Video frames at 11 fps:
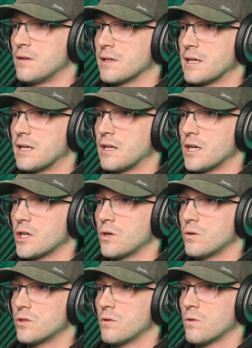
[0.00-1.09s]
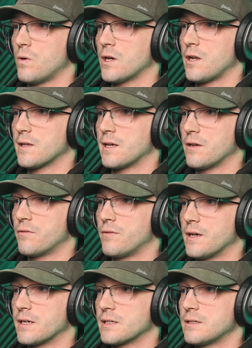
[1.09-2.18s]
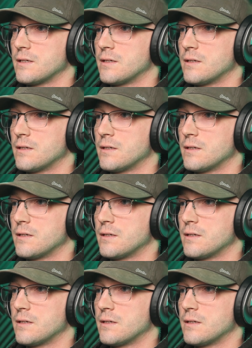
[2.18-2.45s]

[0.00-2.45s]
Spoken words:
Again, I don't quite like that effect.